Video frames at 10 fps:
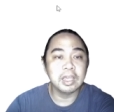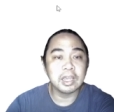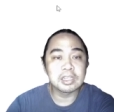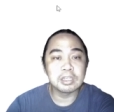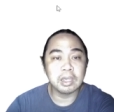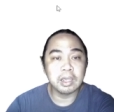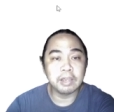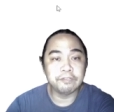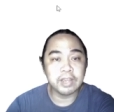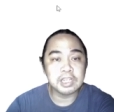ex uh,
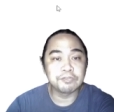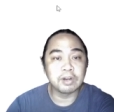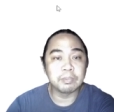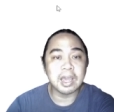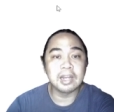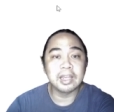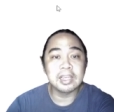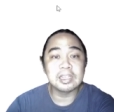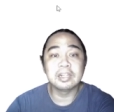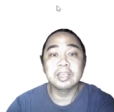effects from
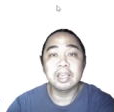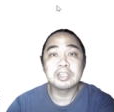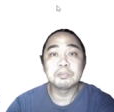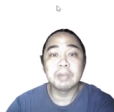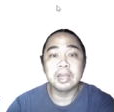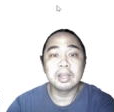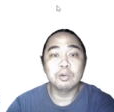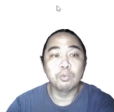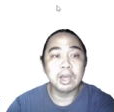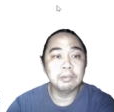allies, and gains mana,
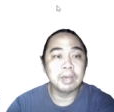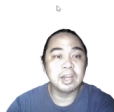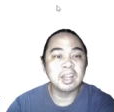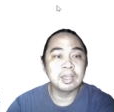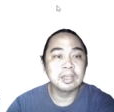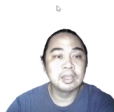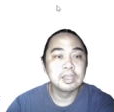one mana.